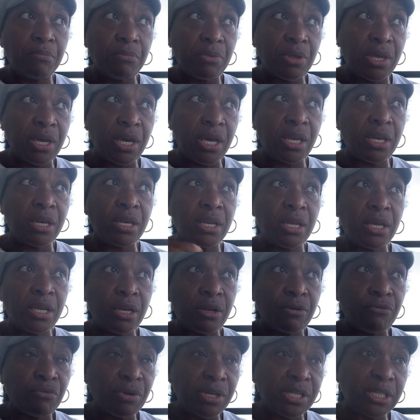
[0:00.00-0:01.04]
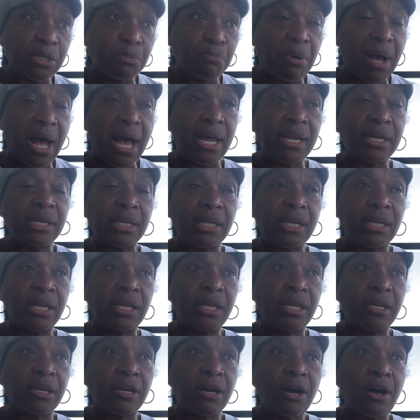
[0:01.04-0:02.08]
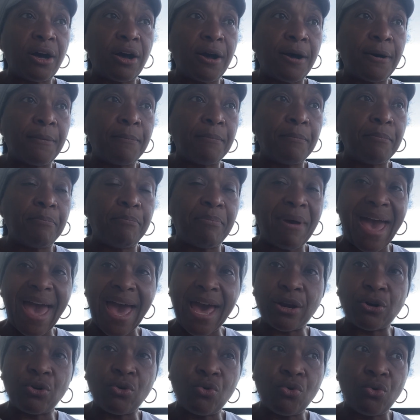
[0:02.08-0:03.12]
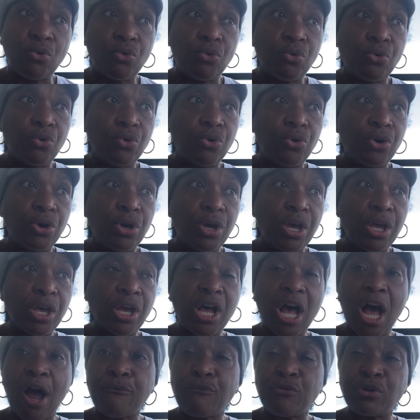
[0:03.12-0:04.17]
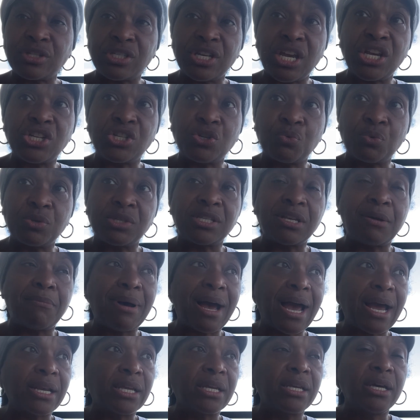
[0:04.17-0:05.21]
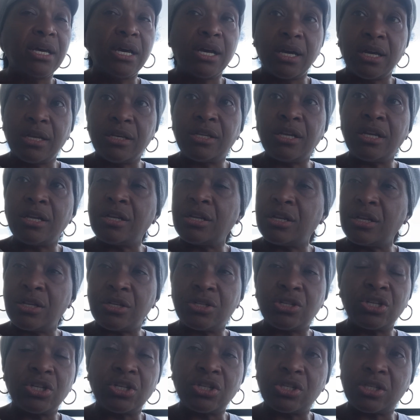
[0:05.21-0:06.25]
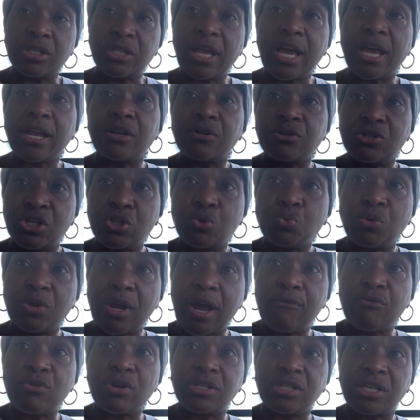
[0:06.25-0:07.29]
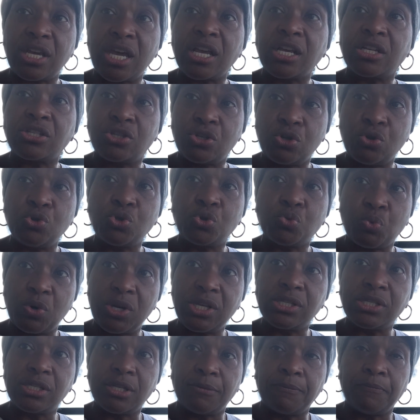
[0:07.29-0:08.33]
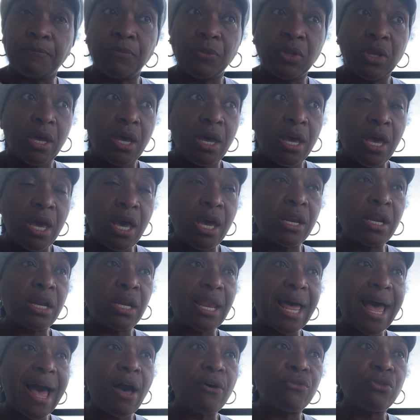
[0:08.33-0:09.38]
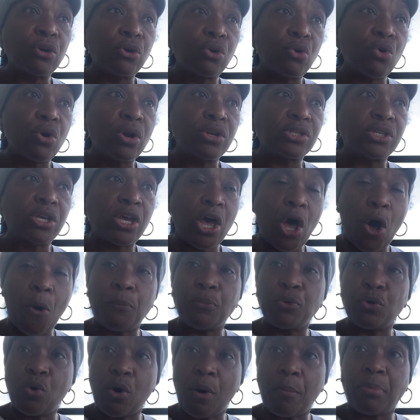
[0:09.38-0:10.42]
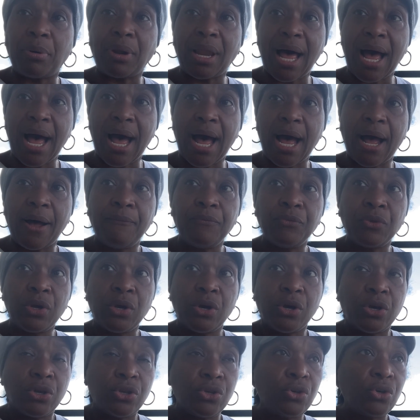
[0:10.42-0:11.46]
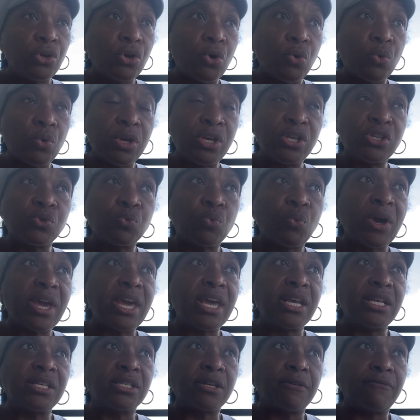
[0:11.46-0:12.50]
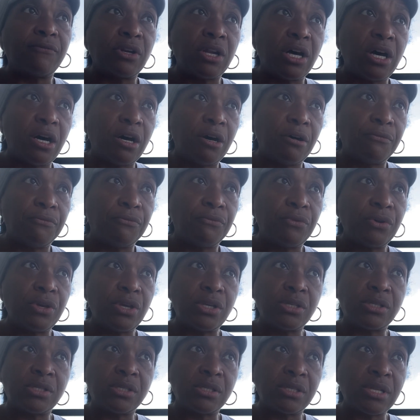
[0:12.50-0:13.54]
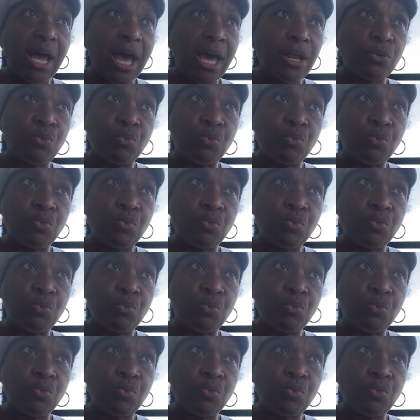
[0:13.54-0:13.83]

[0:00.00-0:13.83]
getting in a responding um, battle in confrontation with somebody, then just like just whatever it takes, use wisdom and allow the Lord to help you apply, you know, his ways of love. It's not a